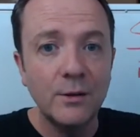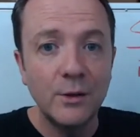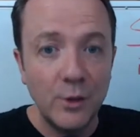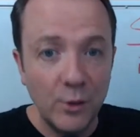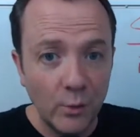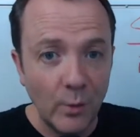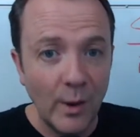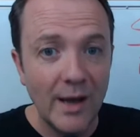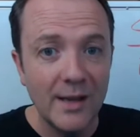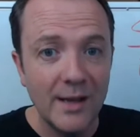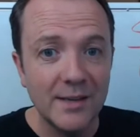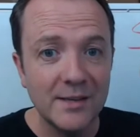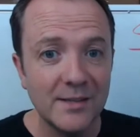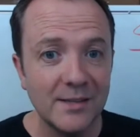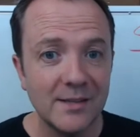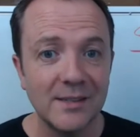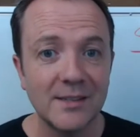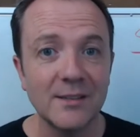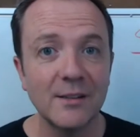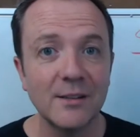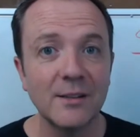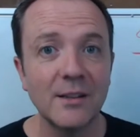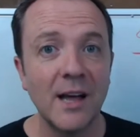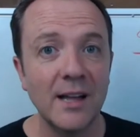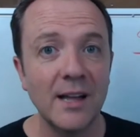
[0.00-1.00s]
U.S.
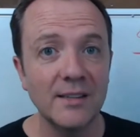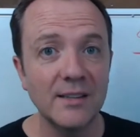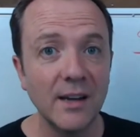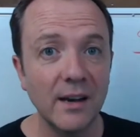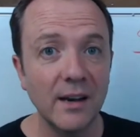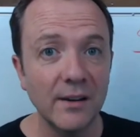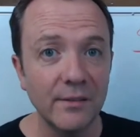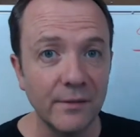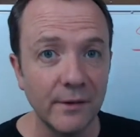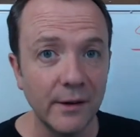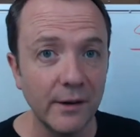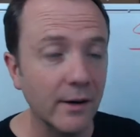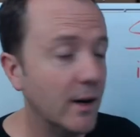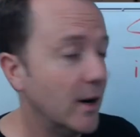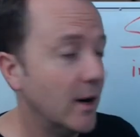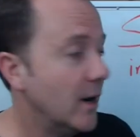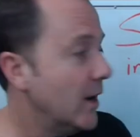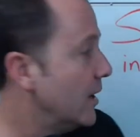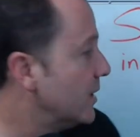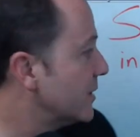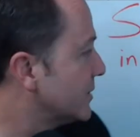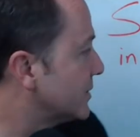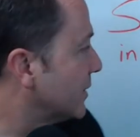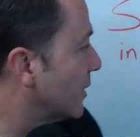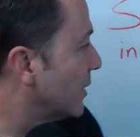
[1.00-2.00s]
is a lot tougher,
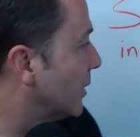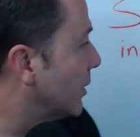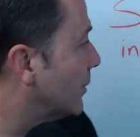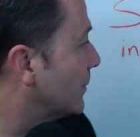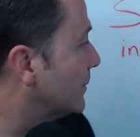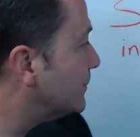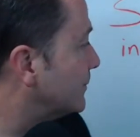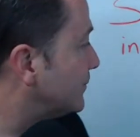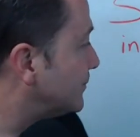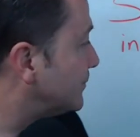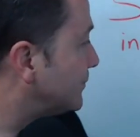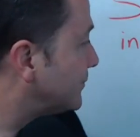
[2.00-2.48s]
so